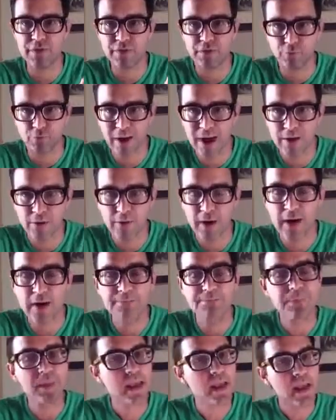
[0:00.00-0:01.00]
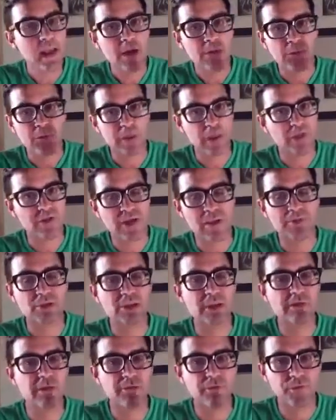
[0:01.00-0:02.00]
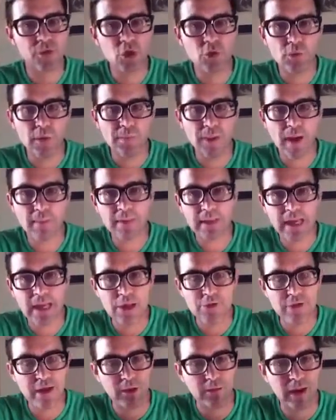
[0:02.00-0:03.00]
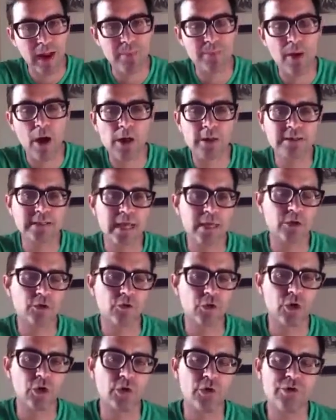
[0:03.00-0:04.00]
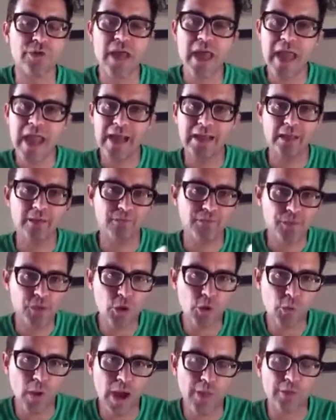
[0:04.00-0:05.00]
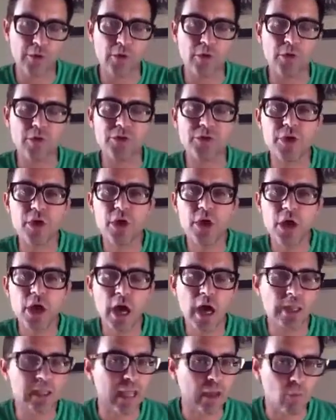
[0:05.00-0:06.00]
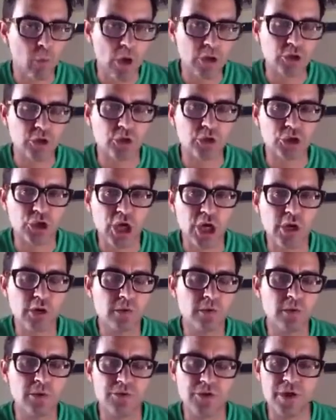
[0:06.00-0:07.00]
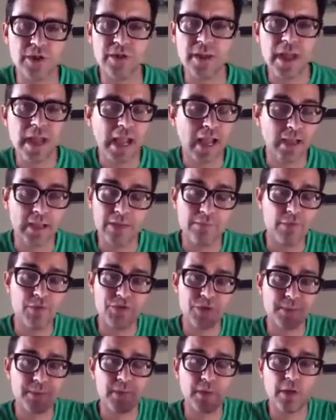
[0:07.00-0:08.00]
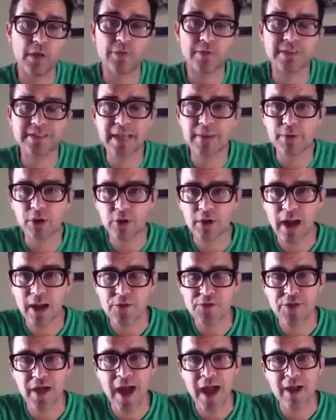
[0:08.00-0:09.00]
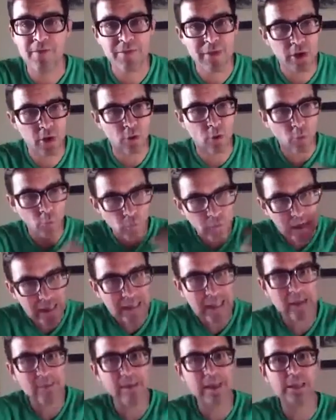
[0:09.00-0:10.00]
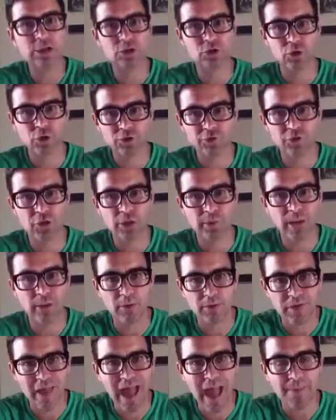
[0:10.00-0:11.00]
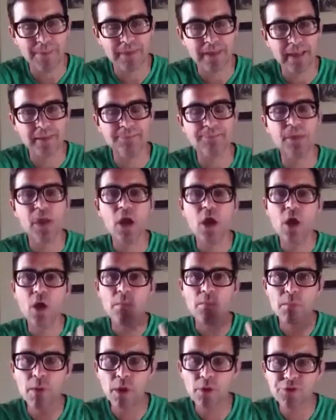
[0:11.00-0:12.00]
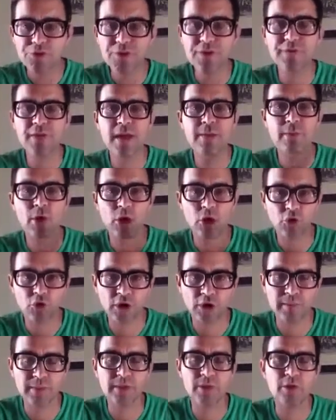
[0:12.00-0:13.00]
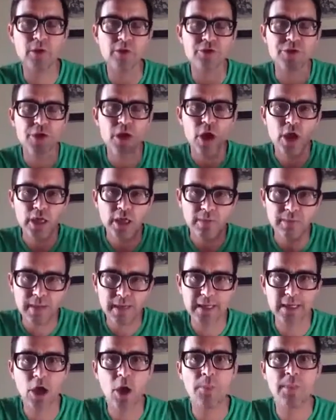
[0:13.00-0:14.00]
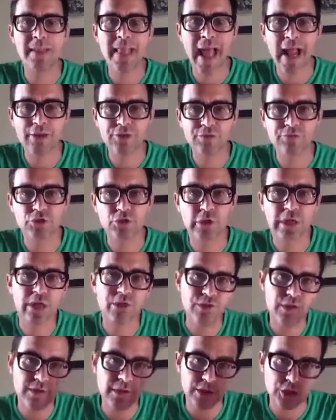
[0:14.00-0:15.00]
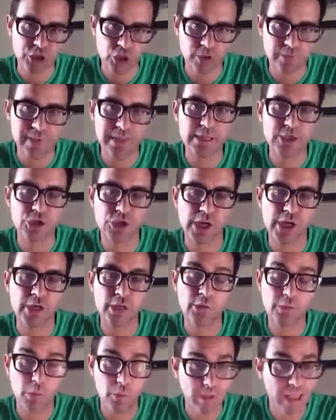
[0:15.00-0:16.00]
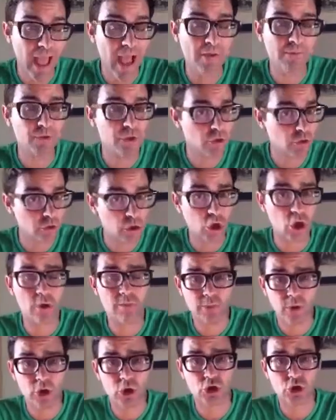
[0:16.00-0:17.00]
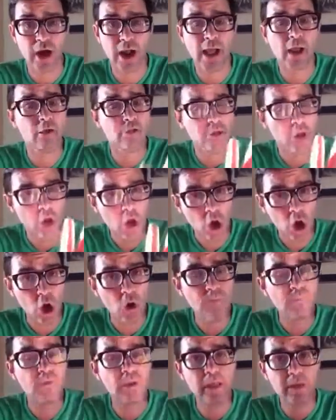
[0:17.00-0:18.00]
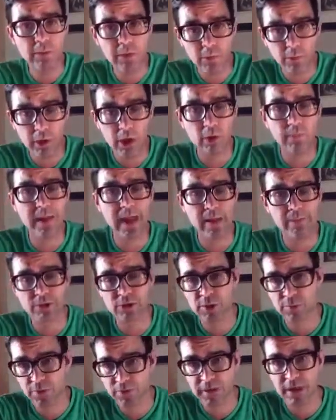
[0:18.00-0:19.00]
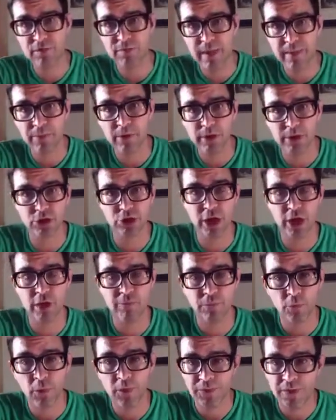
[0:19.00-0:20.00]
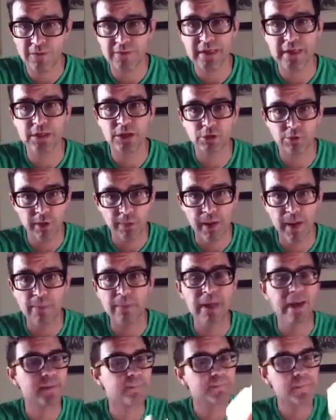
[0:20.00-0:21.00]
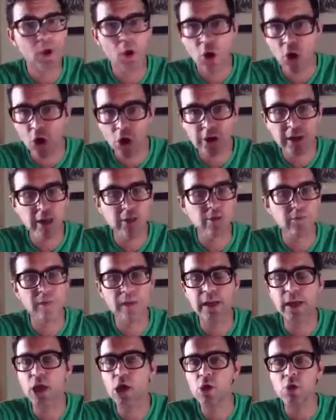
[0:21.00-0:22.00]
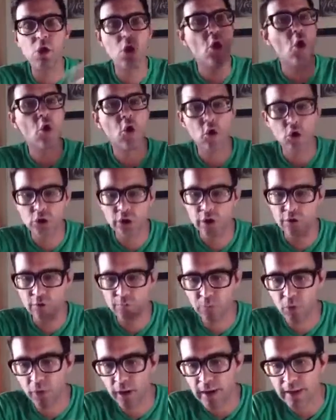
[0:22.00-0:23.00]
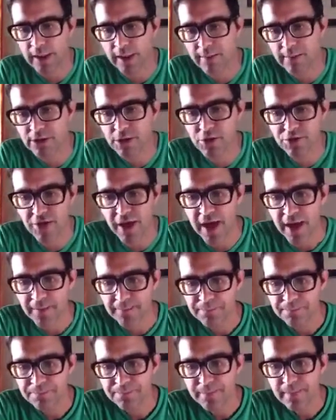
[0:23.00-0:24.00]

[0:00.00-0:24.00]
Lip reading: in the rhetoric. For the exception of a few Republicans like Rand Paul and Ted Cruz, and a few others like Walter Jones, and even some on the Democrat side that are really being truthful about what's happening, most of them are criminals committing open acts of treason that should be in jail. And when we have new Nuremberg trials, hopefully we will be able to put these people in jail for what they've done to the Republic. Whole nother video, whole nother point. Let me just say,